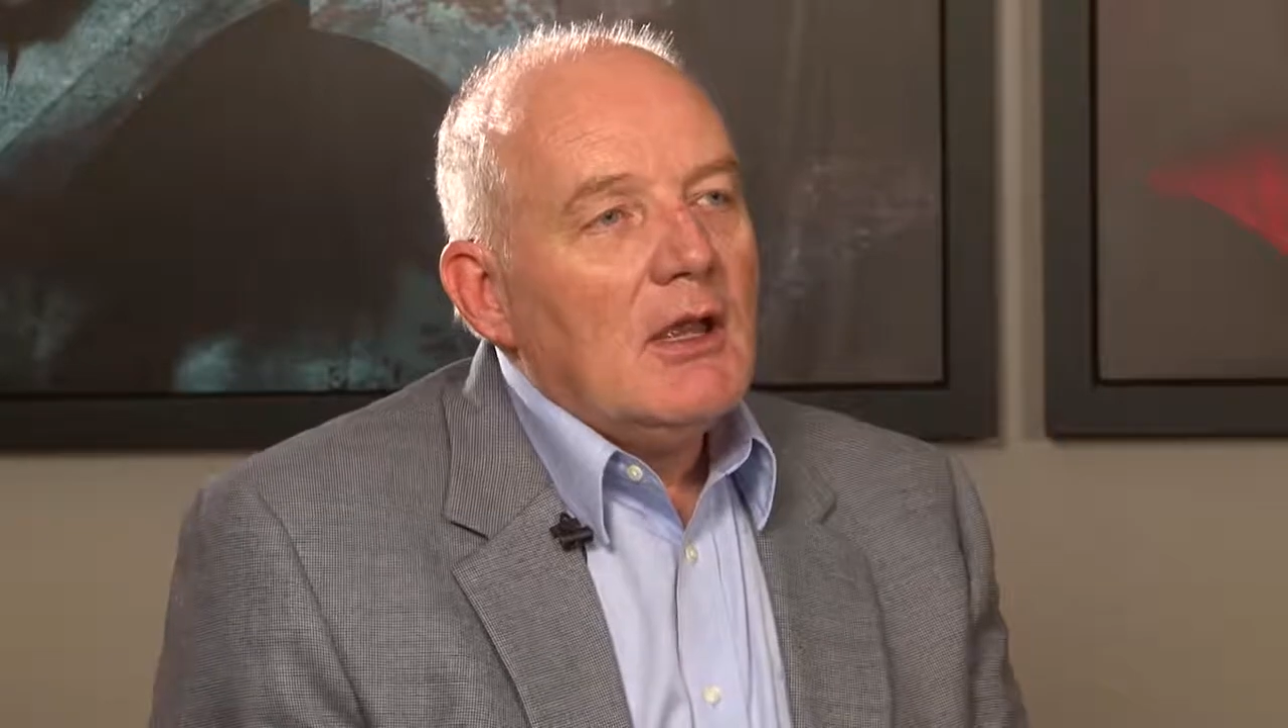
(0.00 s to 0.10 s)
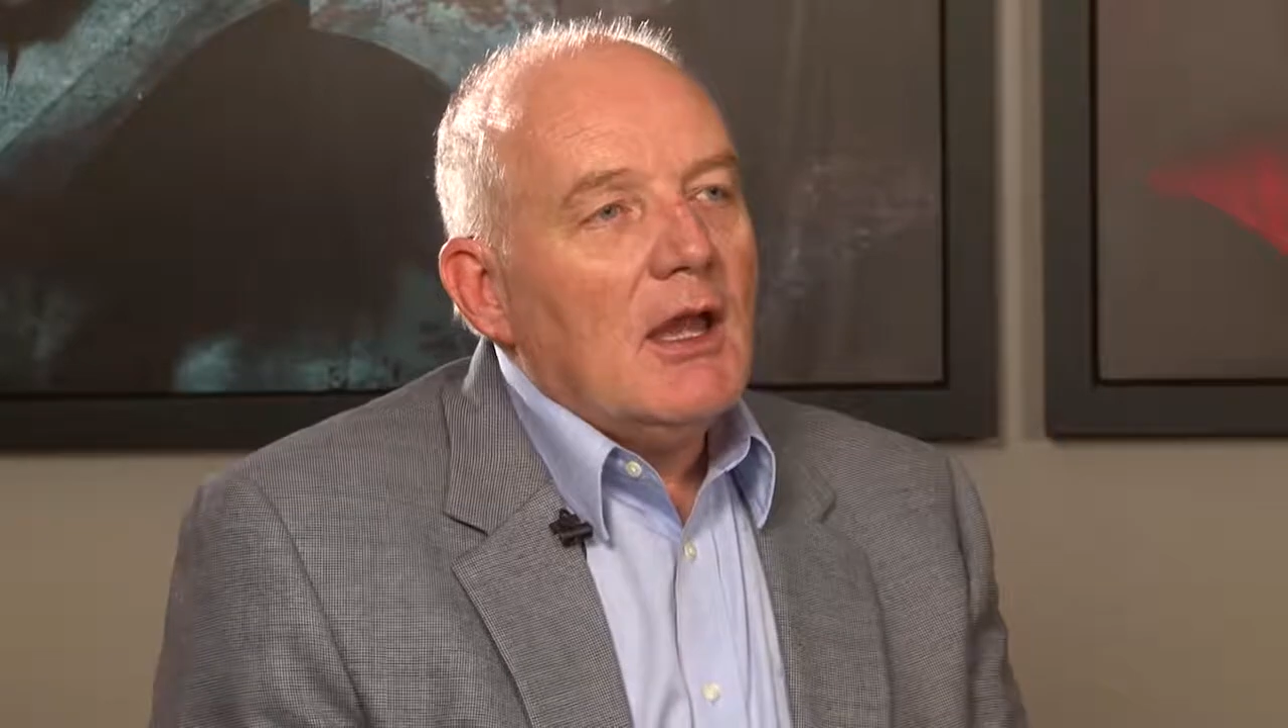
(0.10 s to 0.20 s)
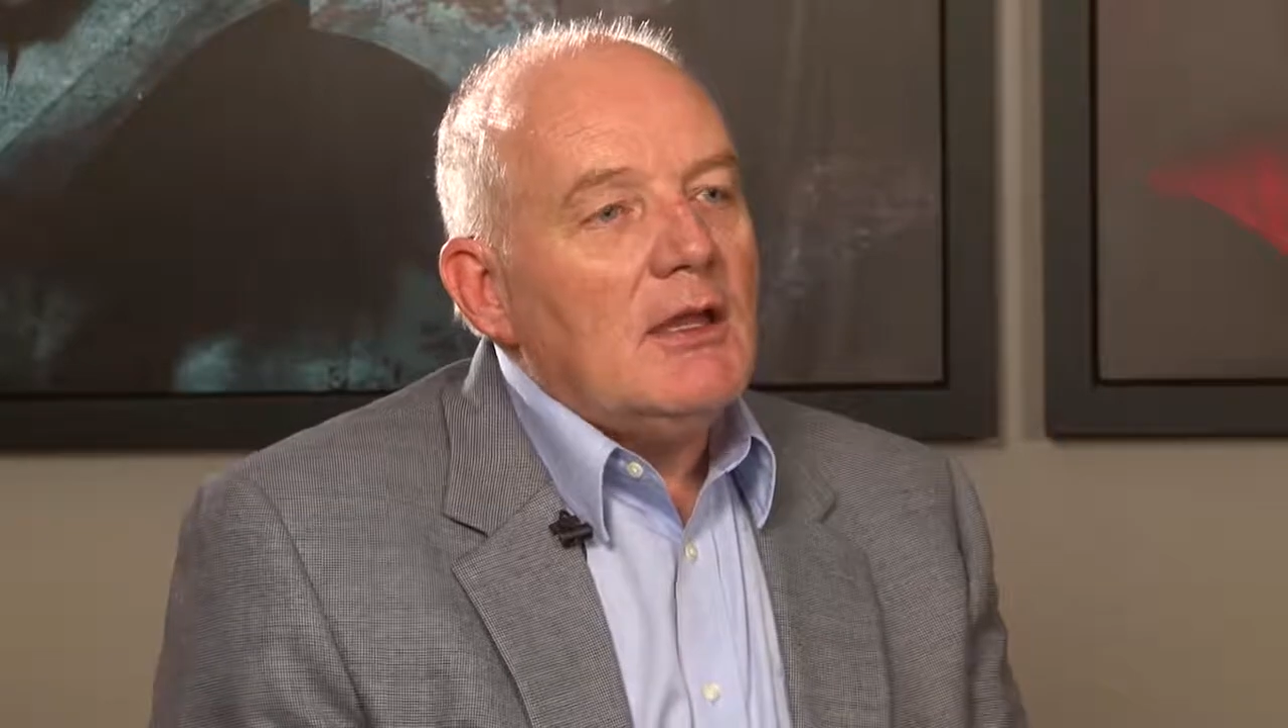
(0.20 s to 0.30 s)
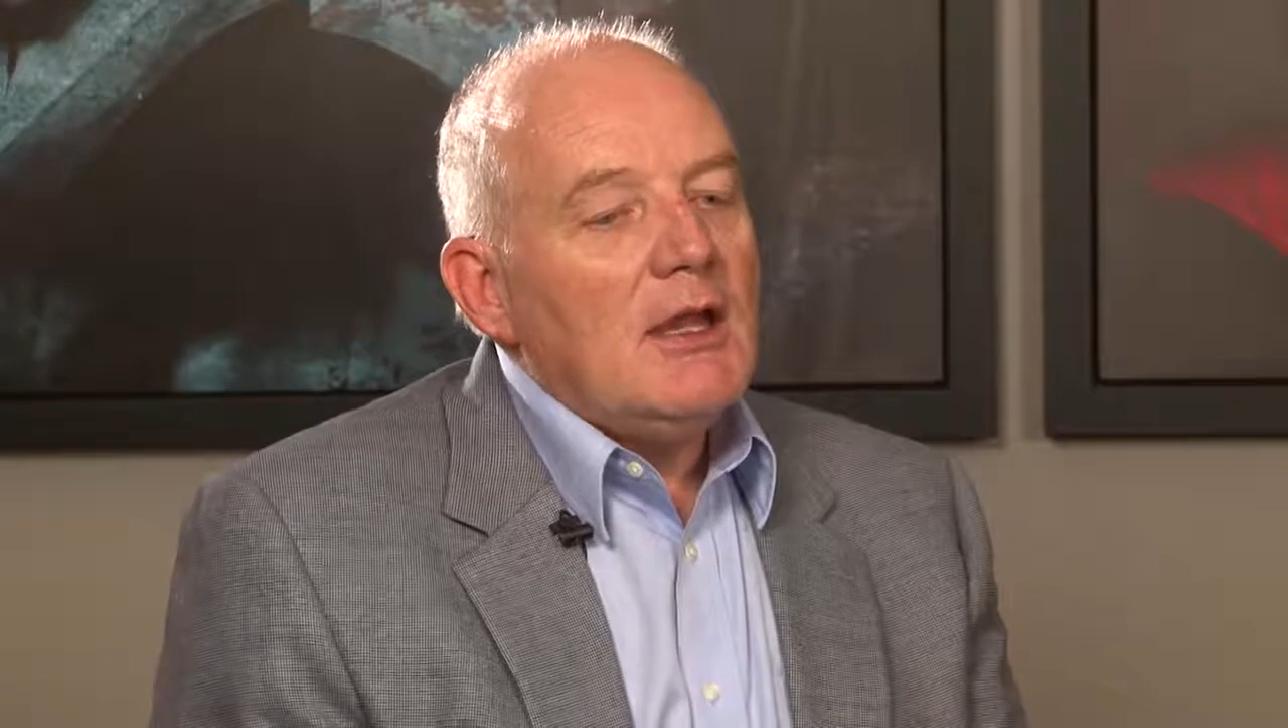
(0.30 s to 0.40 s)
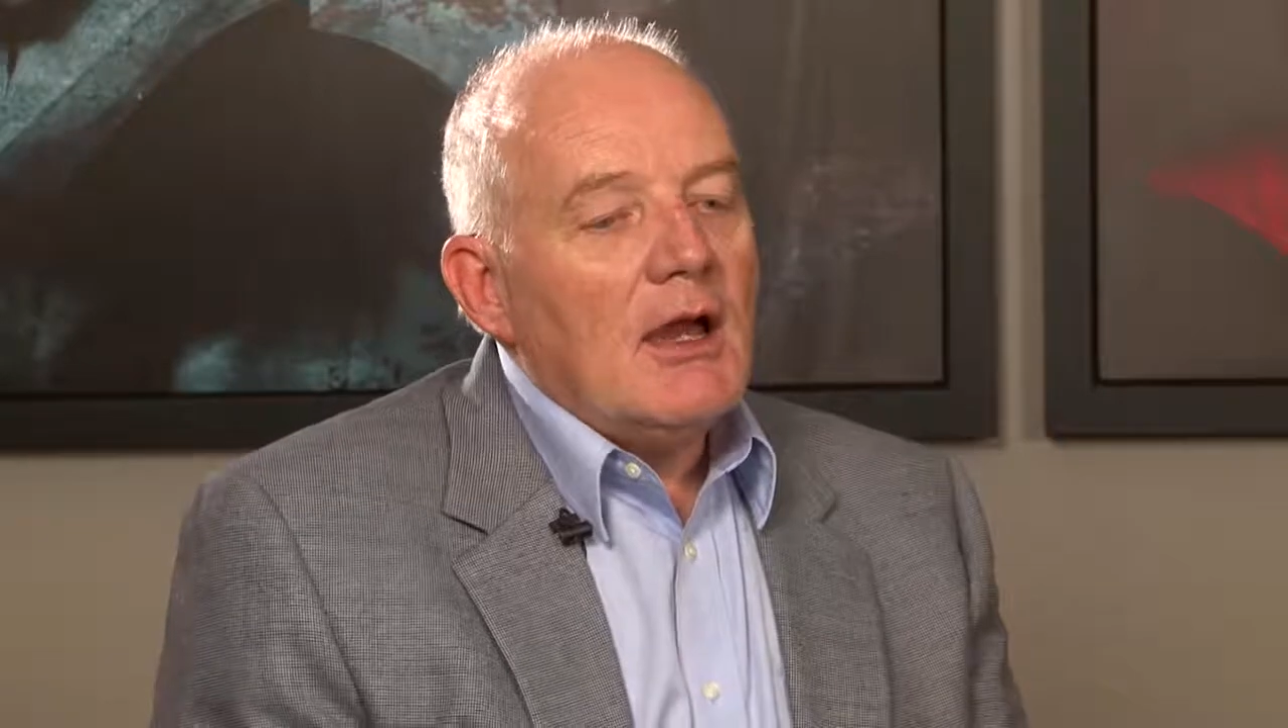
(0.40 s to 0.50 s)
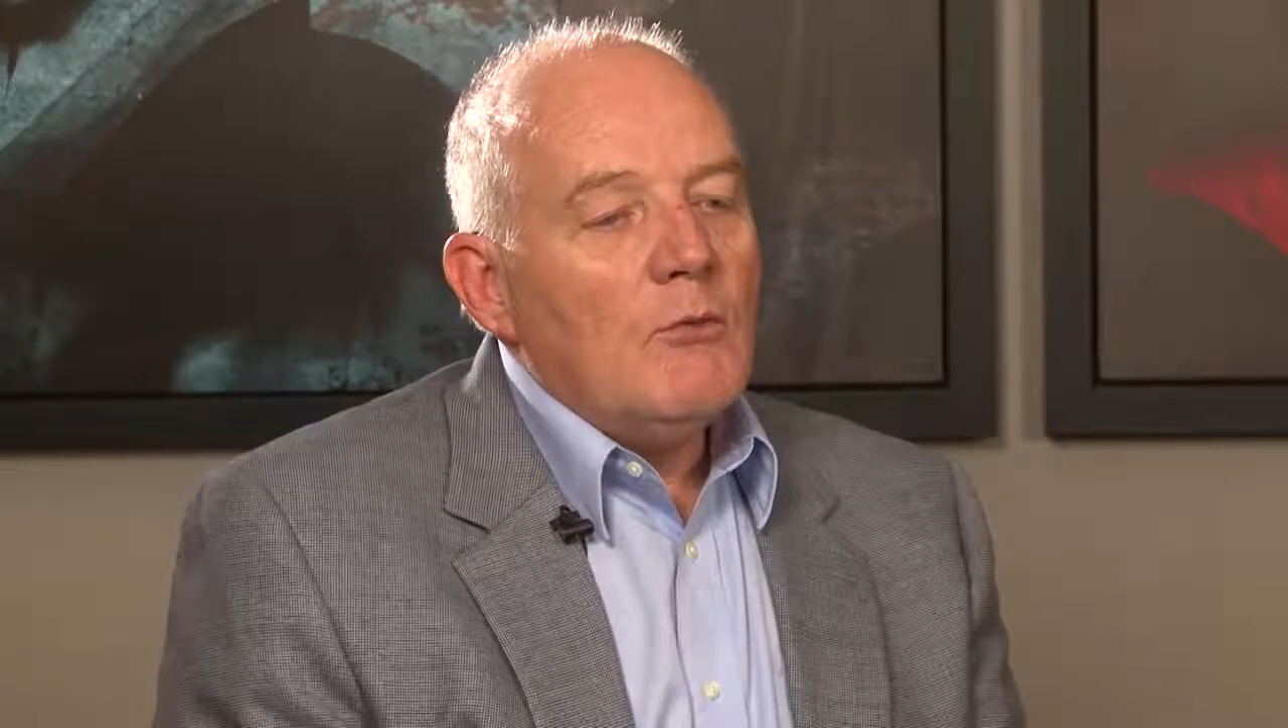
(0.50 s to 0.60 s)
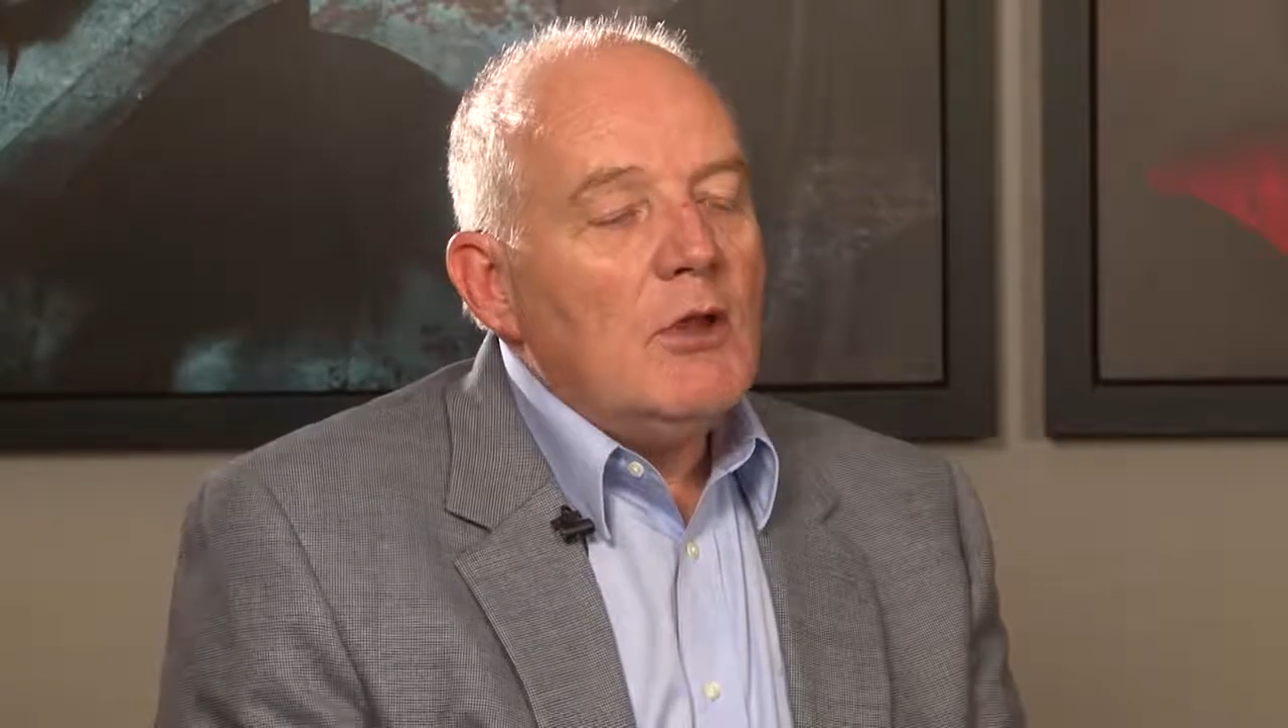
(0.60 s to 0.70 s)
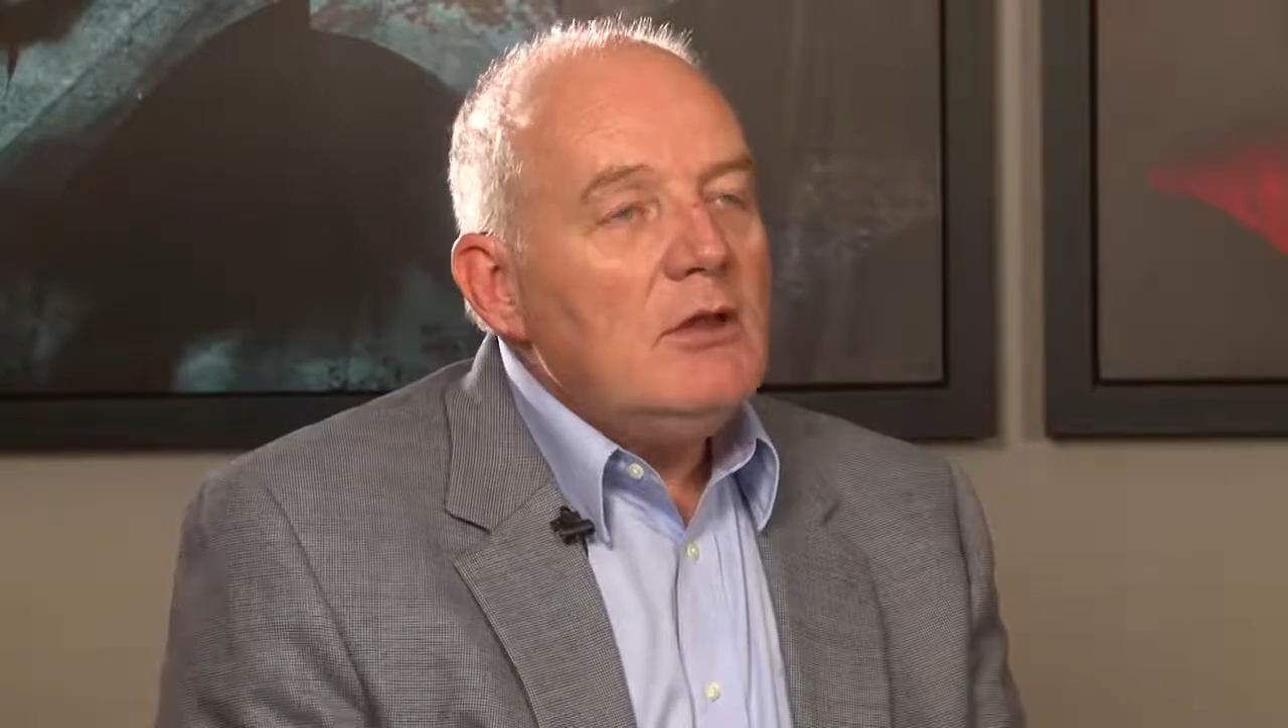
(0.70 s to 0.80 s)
And yet we